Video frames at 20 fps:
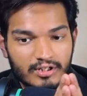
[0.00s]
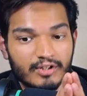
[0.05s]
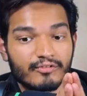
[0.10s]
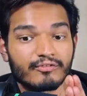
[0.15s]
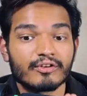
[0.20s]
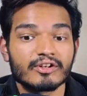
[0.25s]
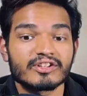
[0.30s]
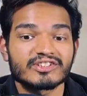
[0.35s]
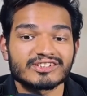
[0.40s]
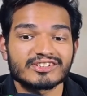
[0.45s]
not the
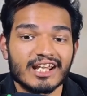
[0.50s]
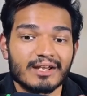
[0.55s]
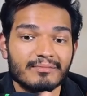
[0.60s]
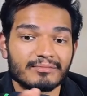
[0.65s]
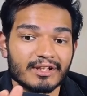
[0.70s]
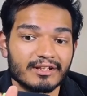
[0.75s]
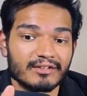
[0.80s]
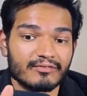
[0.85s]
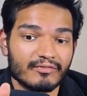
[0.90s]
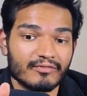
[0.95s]
first
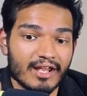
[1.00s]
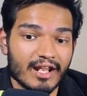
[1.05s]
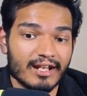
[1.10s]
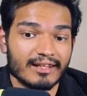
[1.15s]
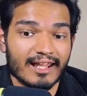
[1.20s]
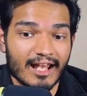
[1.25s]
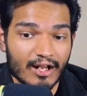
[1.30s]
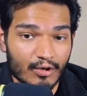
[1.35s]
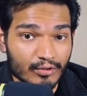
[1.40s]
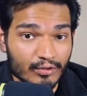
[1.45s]
time that
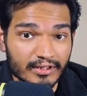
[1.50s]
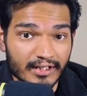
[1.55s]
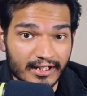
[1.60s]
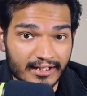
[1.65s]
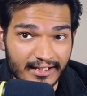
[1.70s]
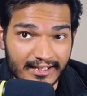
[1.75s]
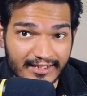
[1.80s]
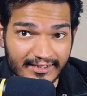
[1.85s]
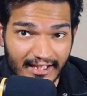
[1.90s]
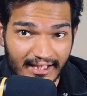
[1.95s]
they're
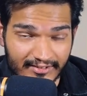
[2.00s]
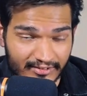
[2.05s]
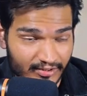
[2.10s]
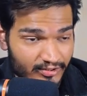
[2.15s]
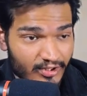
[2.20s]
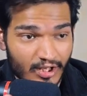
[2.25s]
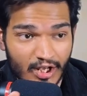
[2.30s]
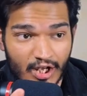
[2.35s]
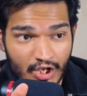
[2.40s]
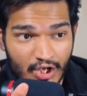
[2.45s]
looking at these
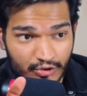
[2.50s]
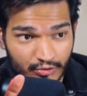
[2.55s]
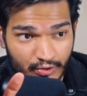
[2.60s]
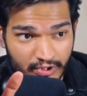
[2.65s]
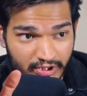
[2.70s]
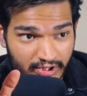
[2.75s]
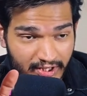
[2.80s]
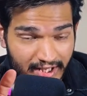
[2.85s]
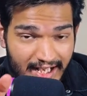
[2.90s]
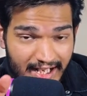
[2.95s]
cases.
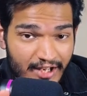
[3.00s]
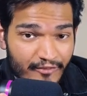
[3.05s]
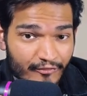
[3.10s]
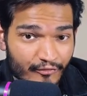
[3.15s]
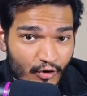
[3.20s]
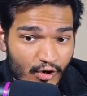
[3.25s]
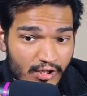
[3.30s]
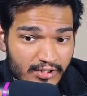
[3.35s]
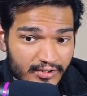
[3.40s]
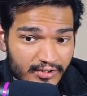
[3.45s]
So it's really
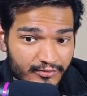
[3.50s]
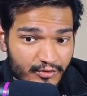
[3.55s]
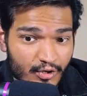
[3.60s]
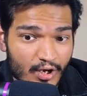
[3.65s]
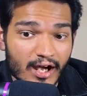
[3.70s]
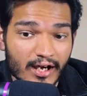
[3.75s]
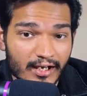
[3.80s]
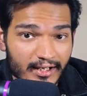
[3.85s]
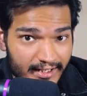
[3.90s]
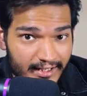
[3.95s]
false if
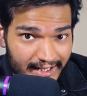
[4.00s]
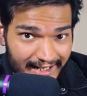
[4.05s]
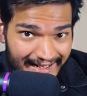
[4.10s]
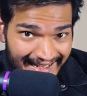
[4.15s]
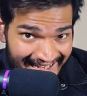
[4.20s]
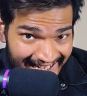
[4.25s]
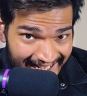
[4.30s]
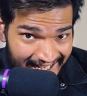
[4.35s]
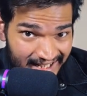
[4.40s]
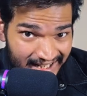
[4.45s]
you are
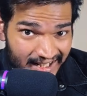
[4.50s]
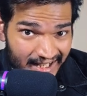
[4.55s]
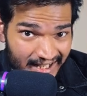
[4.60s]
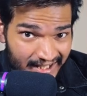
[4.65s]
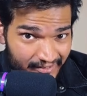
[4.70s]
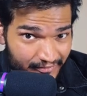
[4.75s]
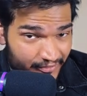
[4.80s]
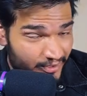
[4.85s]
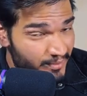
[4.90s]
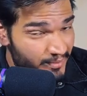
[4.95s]
hearing
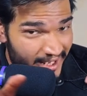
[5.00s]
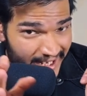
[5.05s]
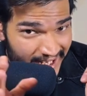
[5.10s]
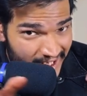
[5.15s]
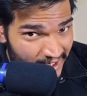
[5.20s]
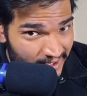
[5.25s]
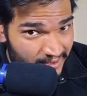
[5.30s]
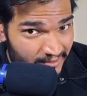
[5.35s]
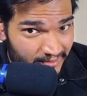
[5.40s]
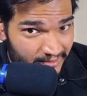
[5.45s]
it from
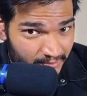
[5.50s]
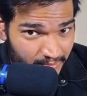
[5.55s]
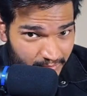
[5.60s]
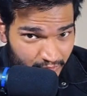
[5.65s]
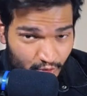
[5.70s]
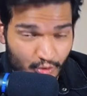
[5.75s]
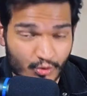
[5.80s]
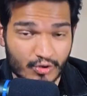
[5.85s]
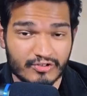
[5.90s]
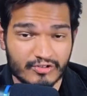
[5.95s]
any
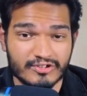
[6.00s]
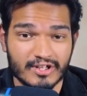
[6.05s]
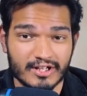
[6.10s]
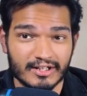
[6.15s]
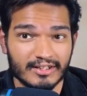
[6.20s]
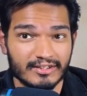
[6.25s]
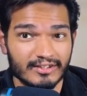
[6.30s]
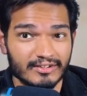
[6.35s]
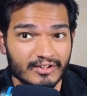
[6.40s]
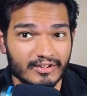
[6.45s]
source
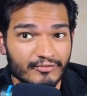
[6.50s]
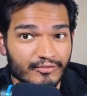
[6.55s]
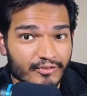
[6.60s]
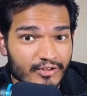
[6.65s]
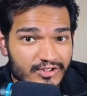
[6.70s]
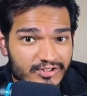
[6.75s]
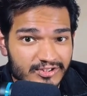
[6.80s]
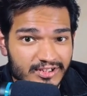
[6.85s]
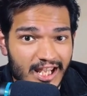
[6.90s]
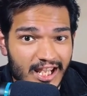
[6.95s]
that this is the
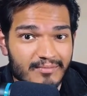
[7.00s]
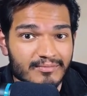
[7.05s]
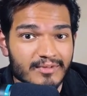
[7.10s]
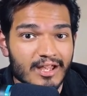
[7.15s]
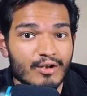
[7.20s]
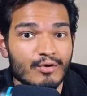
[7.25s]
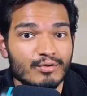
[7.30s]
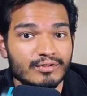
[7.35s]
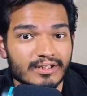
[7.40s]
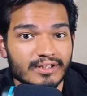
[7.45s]
first time
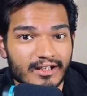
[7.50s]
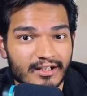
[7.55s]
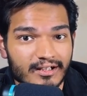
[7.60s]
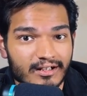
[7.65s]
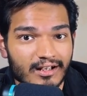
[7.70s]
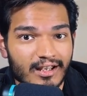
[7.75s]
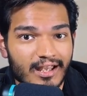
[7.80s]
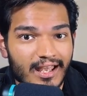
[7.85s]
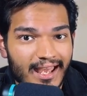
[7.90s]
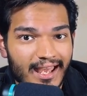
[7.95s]
they're looking
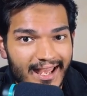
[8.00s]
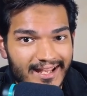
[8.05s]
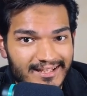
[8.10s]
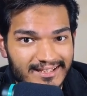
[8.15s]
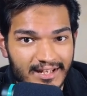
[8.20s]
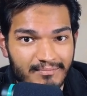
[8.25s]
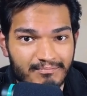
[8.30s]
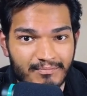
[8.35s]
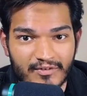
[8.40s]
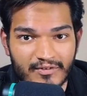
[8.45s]
at
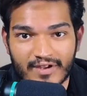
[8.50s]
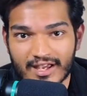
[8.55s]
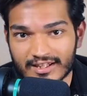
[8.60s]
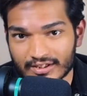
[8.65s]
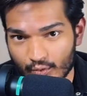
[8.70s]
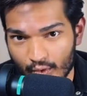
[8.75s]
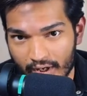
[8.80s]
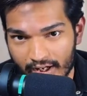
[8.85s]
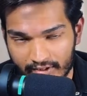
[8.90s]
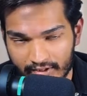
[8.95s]
HMPV
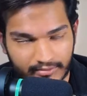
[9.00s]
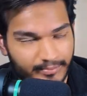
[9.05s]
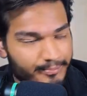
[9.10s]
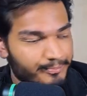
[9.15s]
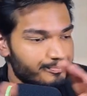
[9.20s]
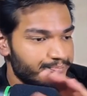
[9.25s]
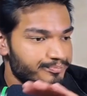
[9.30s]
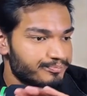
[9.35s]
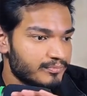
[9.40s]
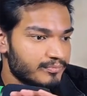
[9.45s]
as a virus.
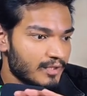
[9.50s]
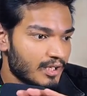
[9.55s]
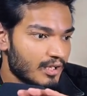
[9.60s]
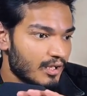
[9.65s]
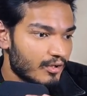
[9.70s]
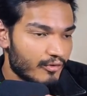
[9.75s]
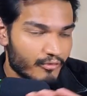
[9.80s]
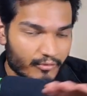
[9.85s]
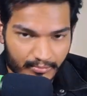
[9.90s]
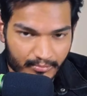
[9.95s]

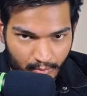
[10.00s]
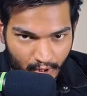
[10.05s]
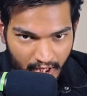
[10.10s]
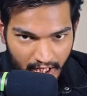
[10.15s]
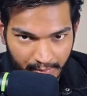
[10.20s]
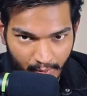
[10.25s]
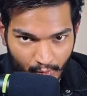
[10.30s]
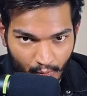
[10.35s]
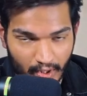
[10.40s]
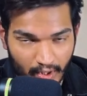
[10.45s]

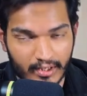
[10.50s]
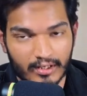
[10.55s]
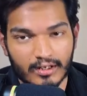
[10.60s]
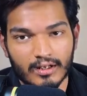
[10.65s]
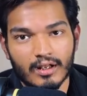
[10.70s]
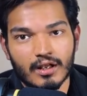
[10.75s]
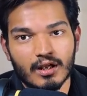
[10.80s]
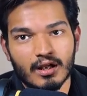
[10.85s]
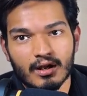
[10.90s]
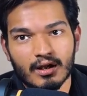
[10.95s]
Point number one.
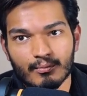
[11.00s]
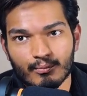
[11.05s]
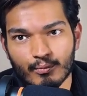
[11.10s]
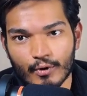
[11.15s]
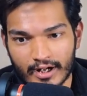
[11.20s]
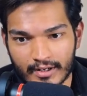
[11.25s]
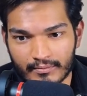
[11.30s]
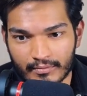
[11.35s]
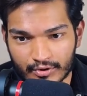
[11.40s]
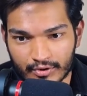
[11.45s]

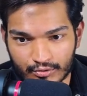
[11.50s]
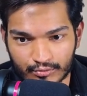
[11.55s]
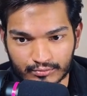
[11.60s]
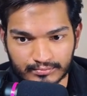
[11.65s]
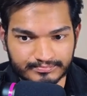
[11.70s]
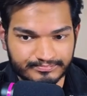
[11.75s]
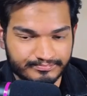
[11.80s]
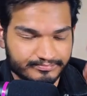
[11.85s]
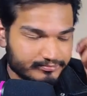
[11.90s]
Point number two,